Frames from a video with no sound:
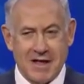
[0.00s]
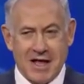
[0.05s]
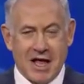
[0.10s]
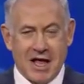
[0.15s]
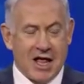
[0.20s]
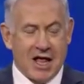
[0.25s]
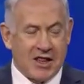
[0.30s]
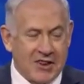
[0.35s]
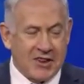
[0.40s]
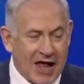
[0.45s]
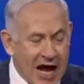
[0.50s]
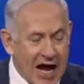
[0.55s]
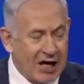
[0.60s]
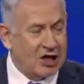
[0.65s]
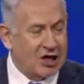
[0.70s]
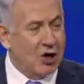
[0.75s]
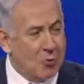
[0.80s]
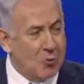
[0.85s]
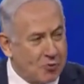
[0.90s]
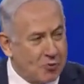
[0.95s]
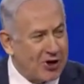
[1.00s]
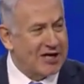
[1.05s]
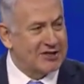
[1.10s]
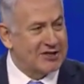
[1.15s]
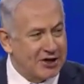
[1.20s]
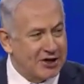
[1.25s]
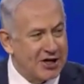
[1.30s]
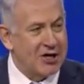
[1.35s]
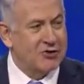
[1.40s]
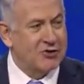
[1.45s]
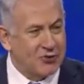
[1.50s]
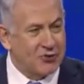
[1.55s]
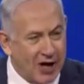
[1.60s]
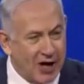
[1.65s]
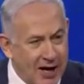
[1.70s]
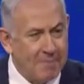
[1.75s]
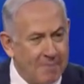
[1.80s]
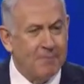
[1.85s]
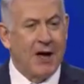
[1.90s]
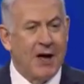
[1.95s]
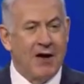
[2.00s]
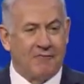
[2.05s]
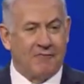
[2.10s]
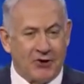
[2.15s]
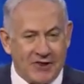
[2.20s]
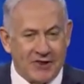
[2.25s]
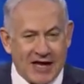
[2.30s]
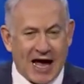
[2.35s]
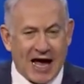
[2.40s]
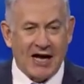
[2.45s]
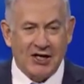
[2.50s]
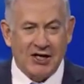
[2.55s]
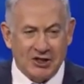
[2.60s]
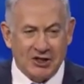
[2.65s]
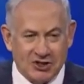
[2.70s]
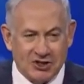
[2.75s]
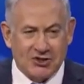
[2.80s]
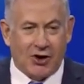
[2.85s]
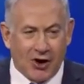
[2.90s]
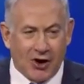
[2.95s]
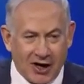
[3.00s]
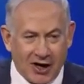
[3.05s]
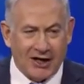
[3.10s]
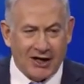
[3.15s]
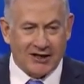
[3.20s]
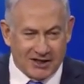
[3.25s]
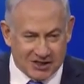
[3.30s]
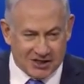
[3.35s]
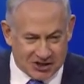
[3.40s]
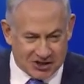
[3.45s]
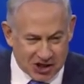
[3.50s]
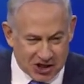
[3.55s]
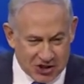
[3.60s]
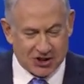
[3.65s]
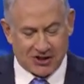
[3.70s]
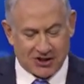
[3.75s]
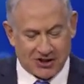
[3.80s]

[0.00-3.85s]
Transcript: Thank you, President Trump, for that historic decision.